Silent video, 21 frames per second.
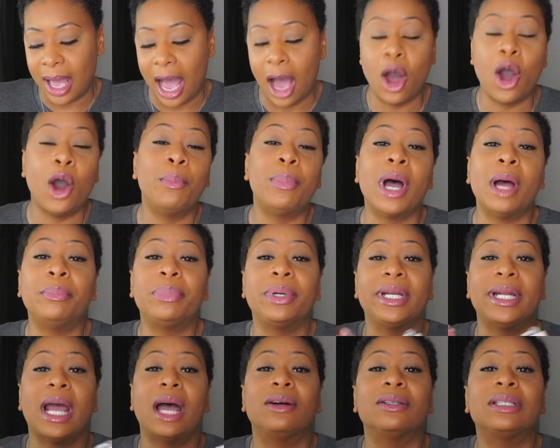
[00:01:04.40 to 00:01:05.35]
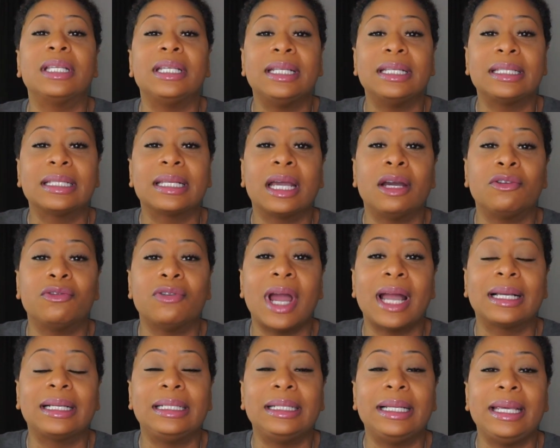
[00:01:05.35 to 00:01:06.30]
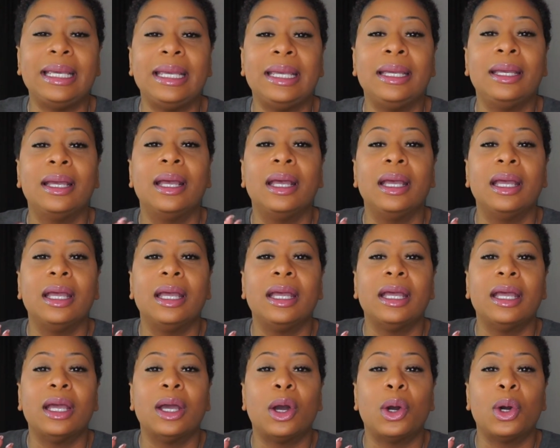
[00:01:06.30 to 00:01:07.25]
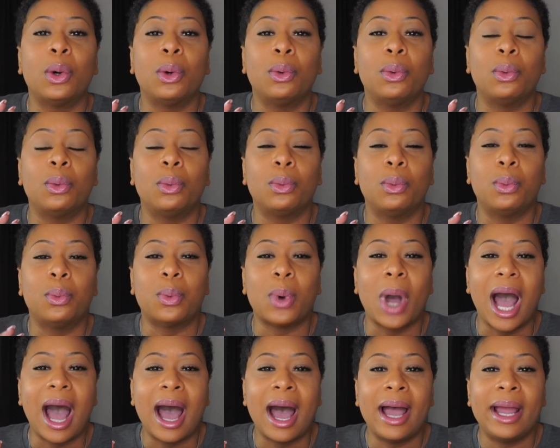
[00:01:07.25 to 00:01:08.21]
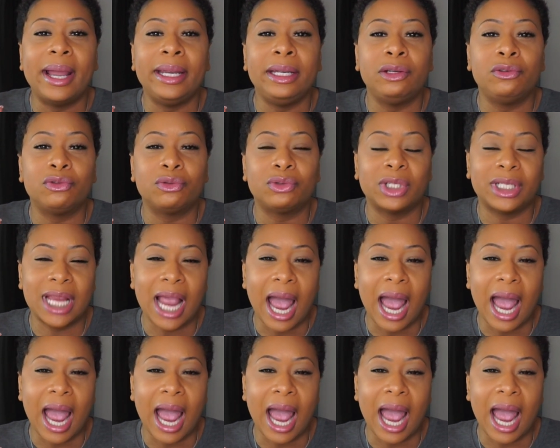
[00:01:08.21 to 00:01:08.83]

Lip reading: I hope I'm pronouncing this correctly, Yiroo.